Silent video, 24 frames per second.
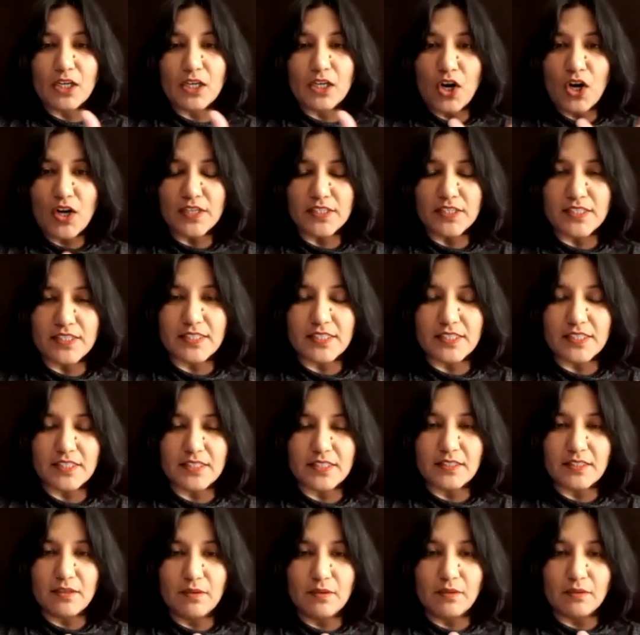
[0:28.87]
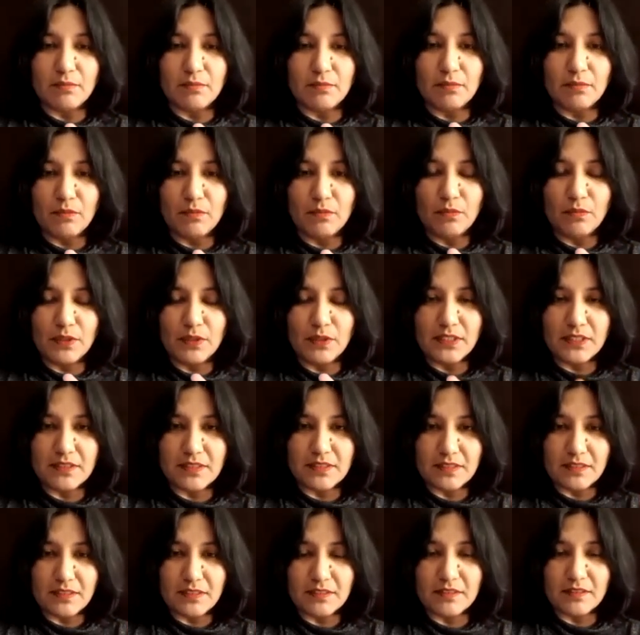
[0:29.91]
costs within a
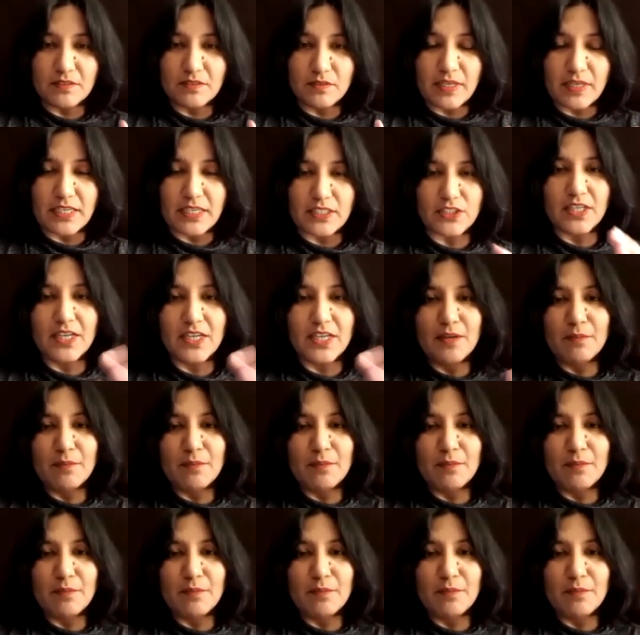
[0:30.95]
certain range?